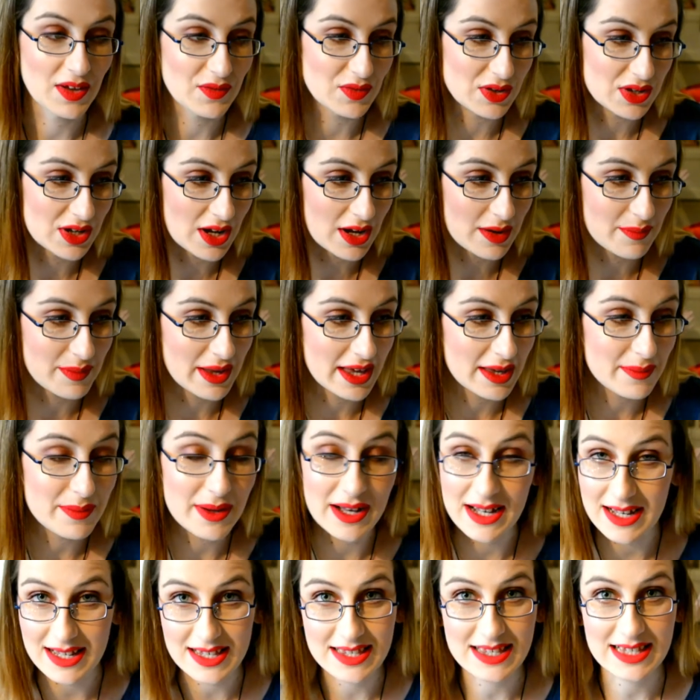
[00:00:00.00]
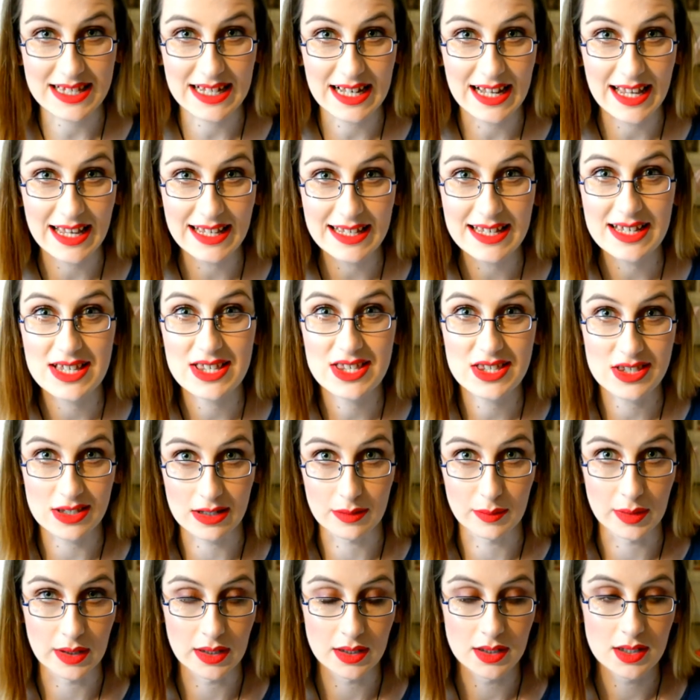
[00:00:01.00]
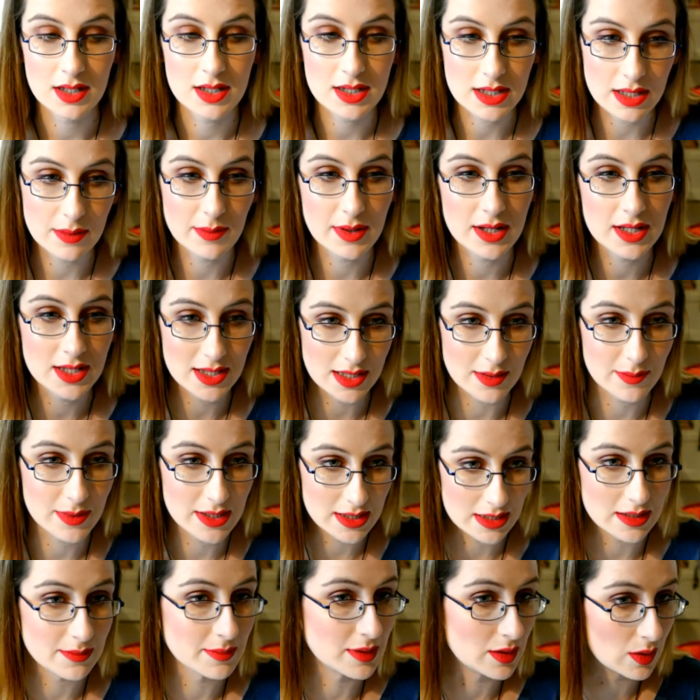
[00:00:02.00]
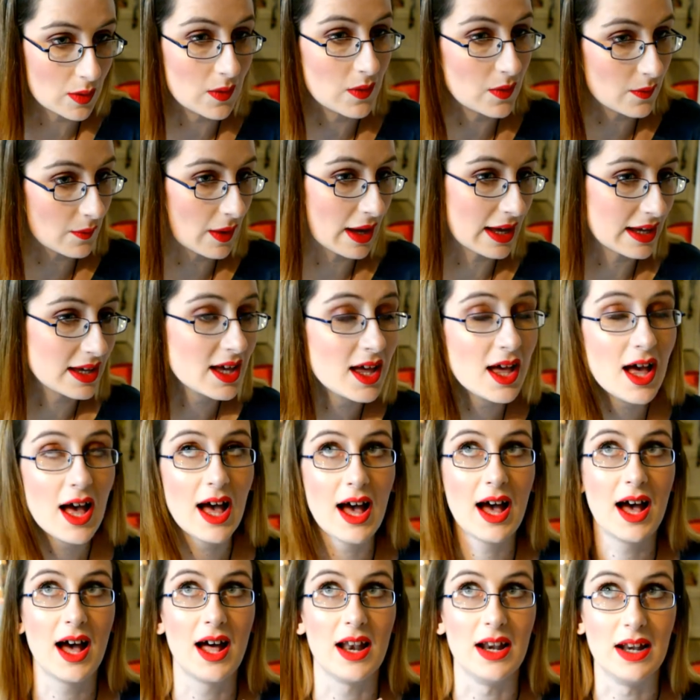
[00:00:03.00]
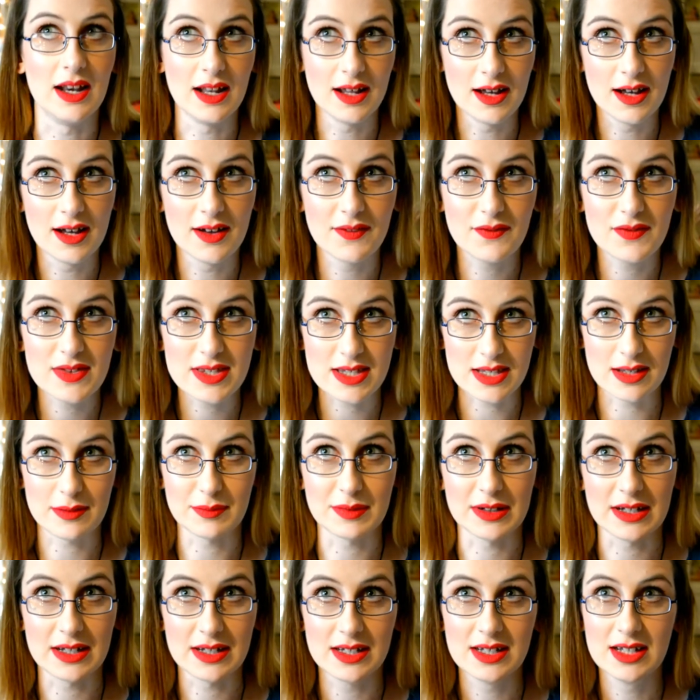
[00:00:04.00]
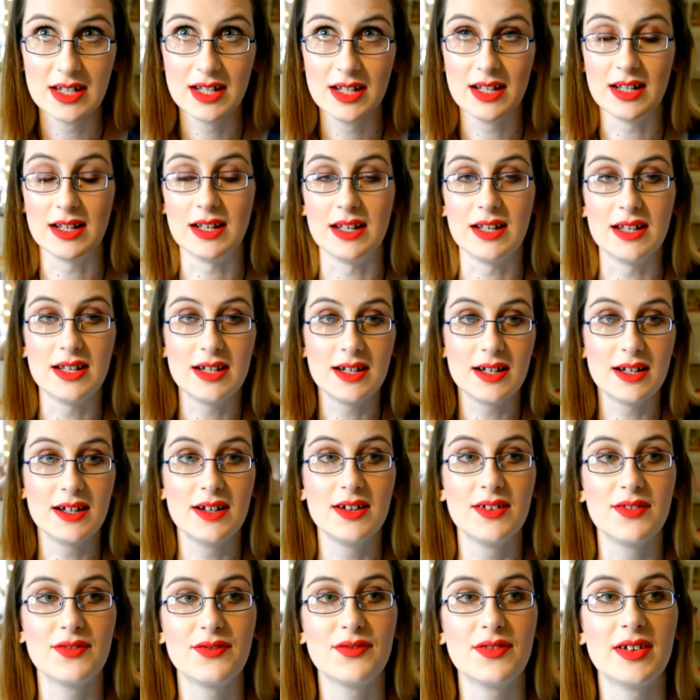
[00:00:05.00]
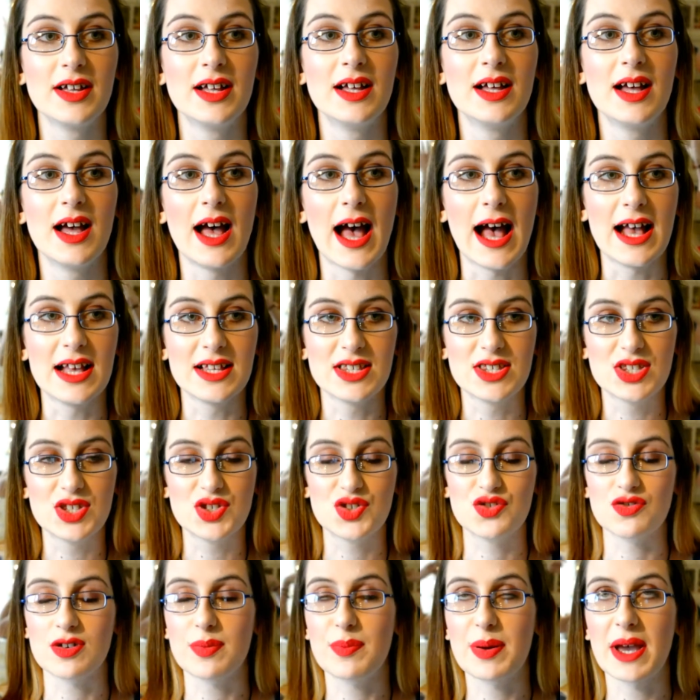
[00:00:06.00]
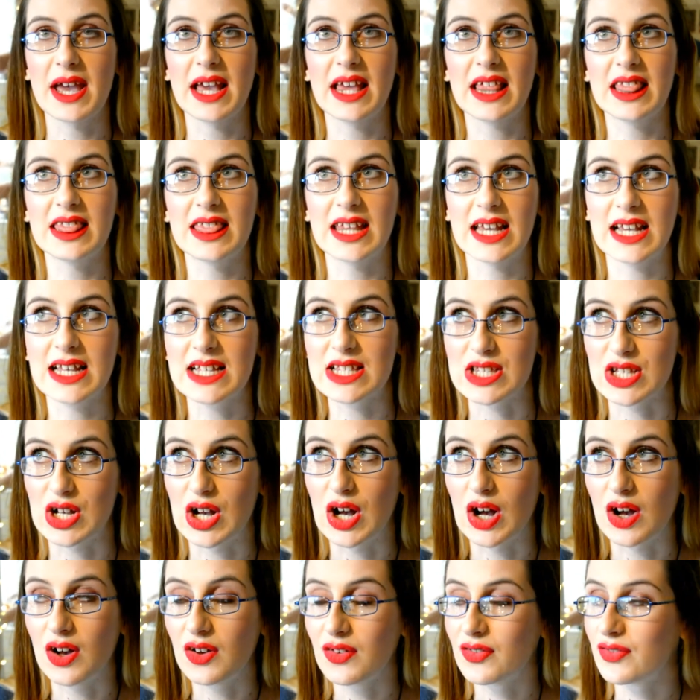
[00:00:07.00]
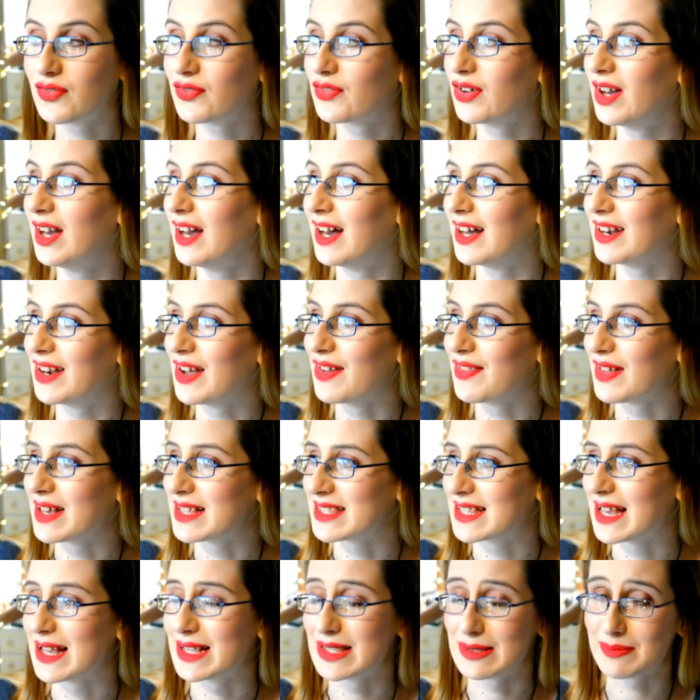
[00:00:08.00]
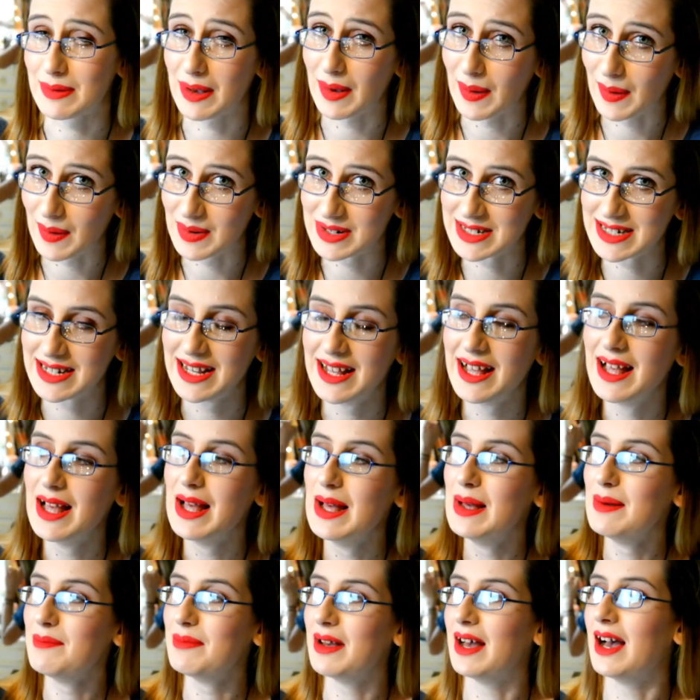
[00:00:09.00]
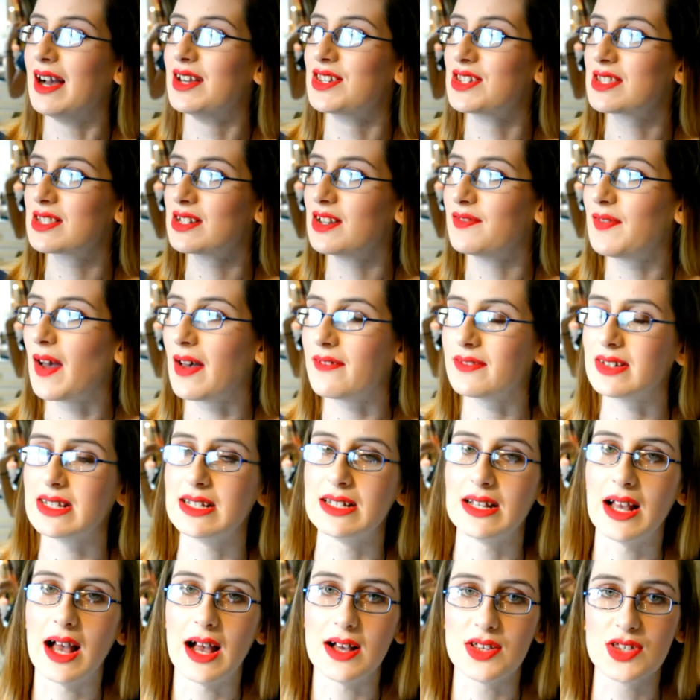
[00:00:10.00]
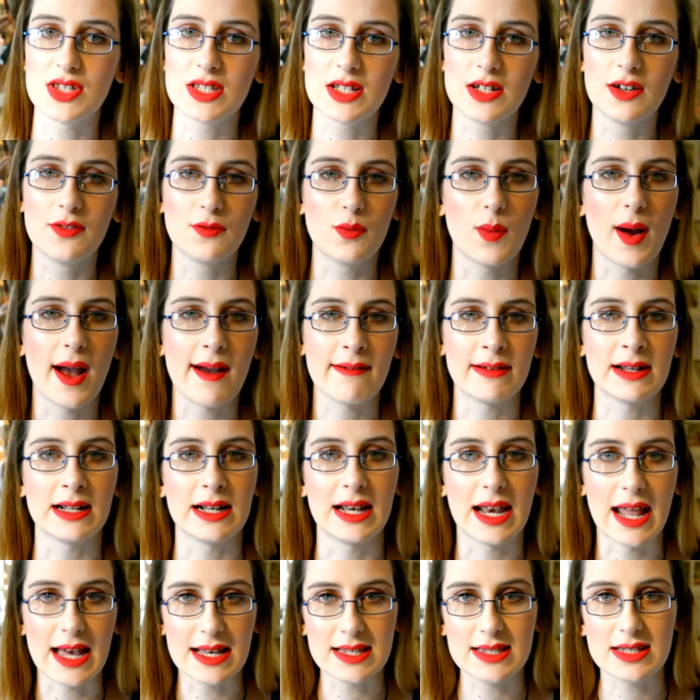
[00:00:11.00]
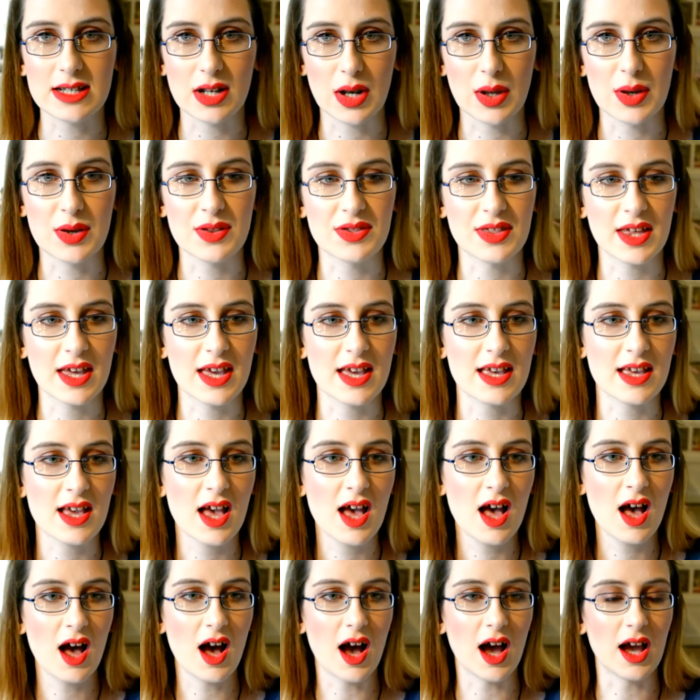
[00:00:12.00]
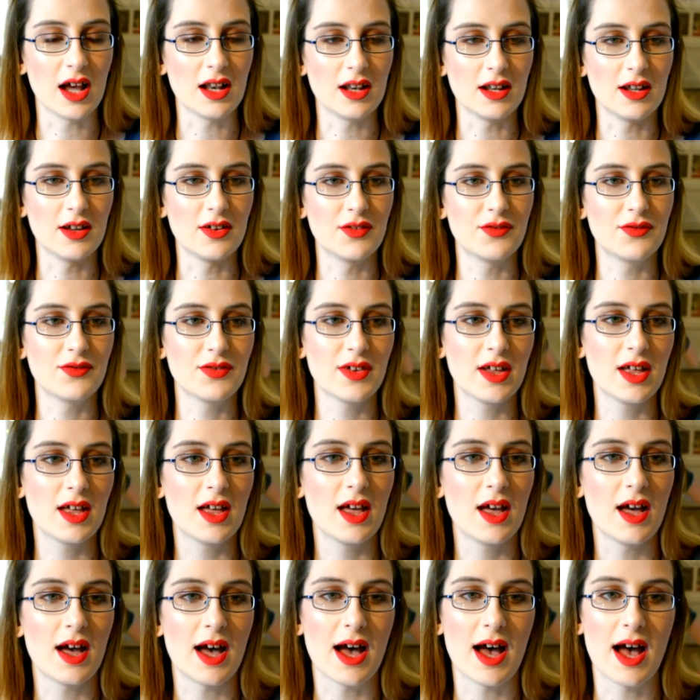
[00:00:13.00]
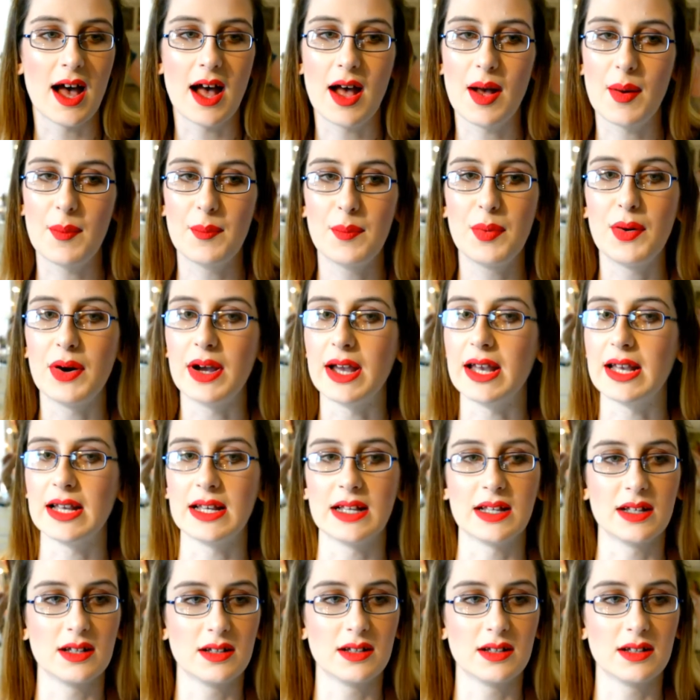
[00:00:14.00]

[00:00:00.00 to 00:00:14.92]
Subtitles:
you know me personally, summer. Summer, summer, summer, all the way. Love summer, love stripping things off. I know that sounds a bit odd, but I just love wearing less clothing. I love putting...